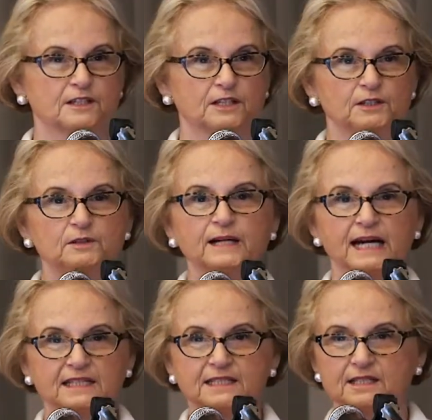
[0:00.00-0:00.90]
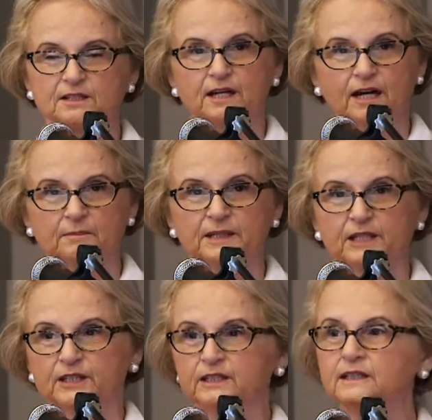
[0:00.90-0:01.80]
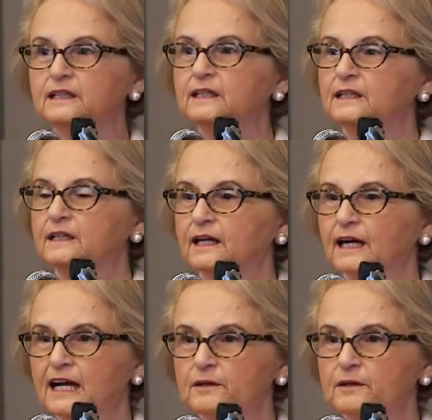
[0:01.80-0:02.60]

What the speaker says: the U.S. to come here, I